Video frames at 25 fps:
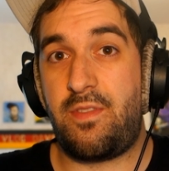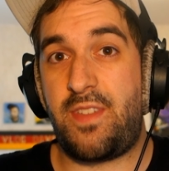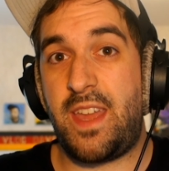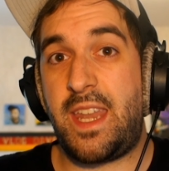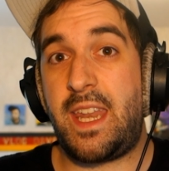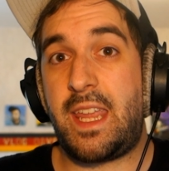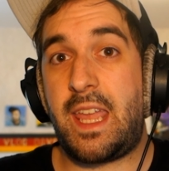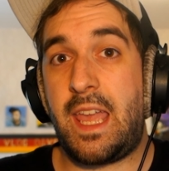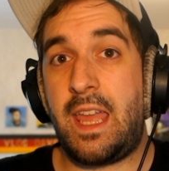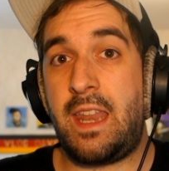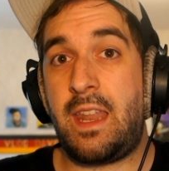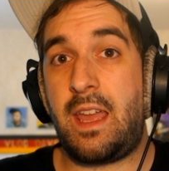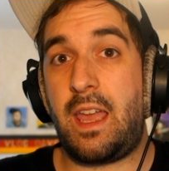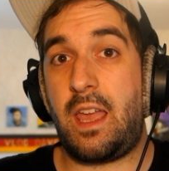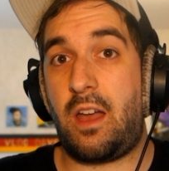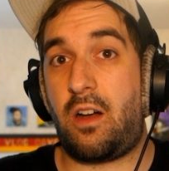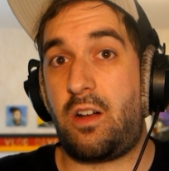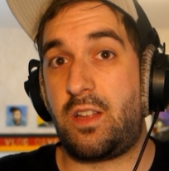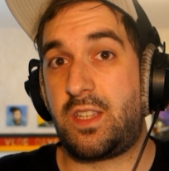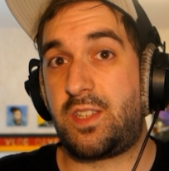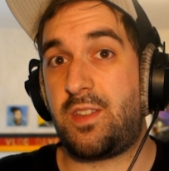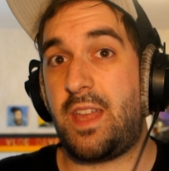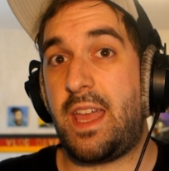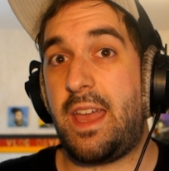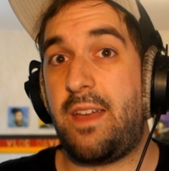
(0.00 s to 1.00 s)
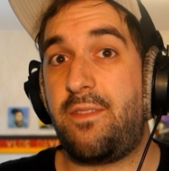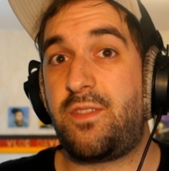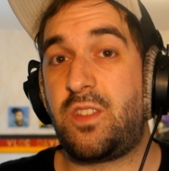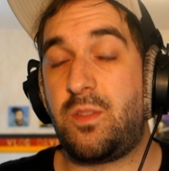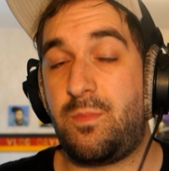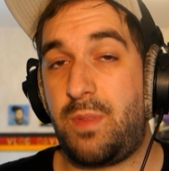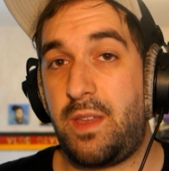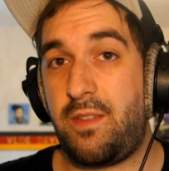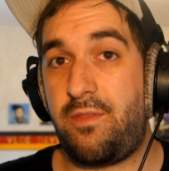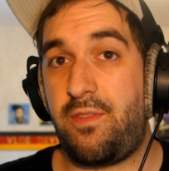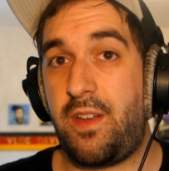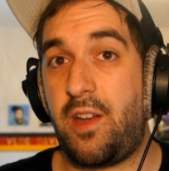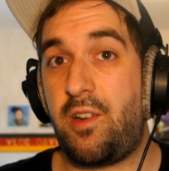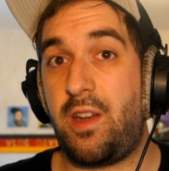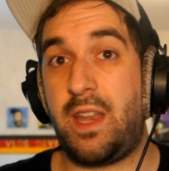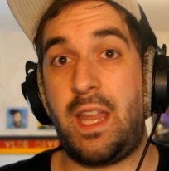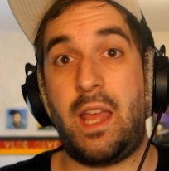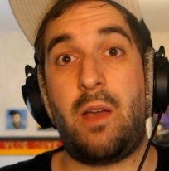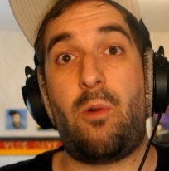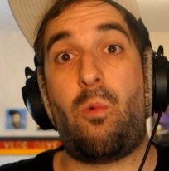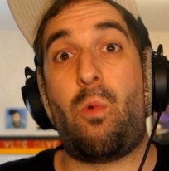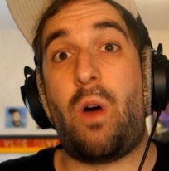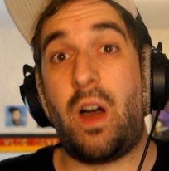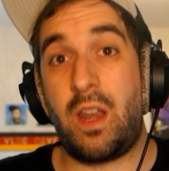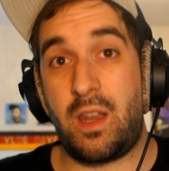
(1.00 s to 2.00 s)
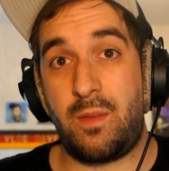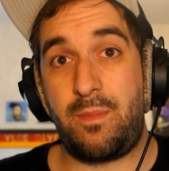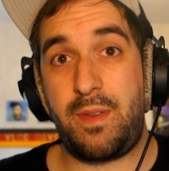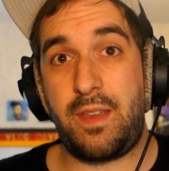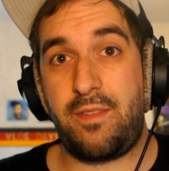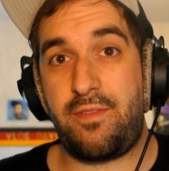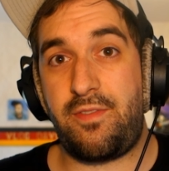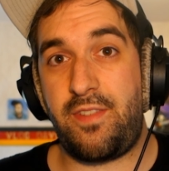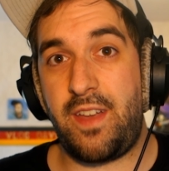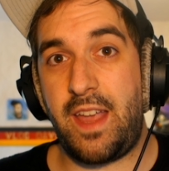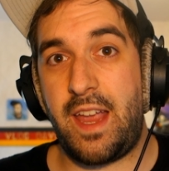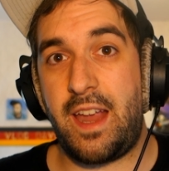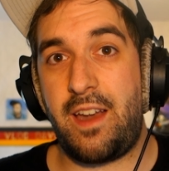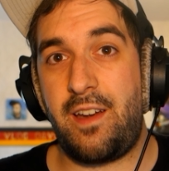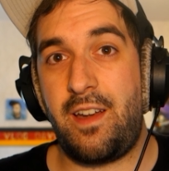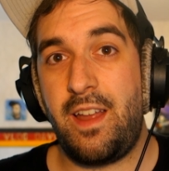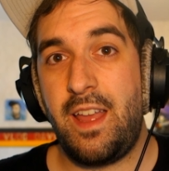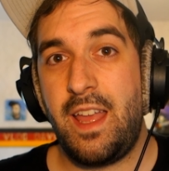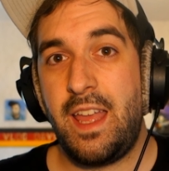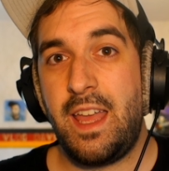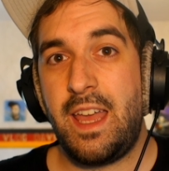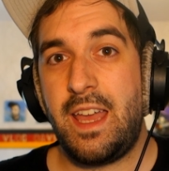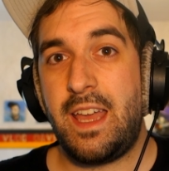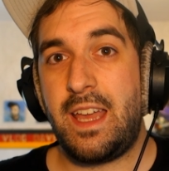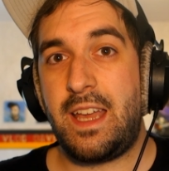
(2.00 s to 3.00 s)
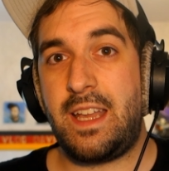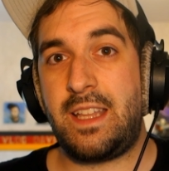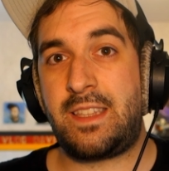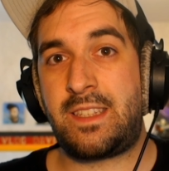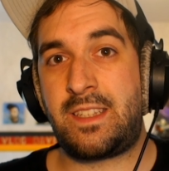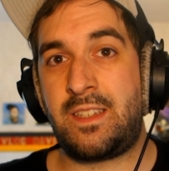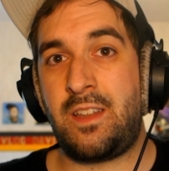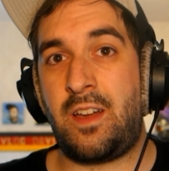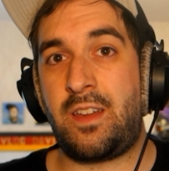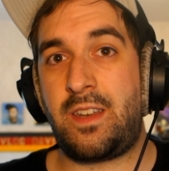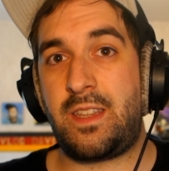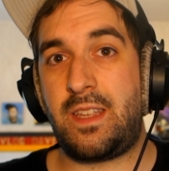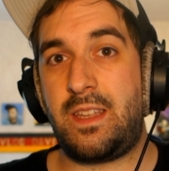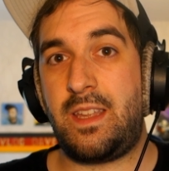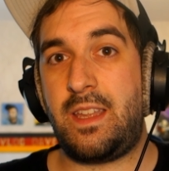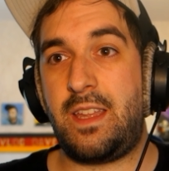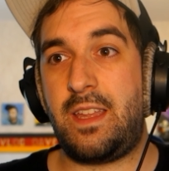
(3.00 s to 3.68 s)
Then again, I also have to be fair and I want to be fair. It's not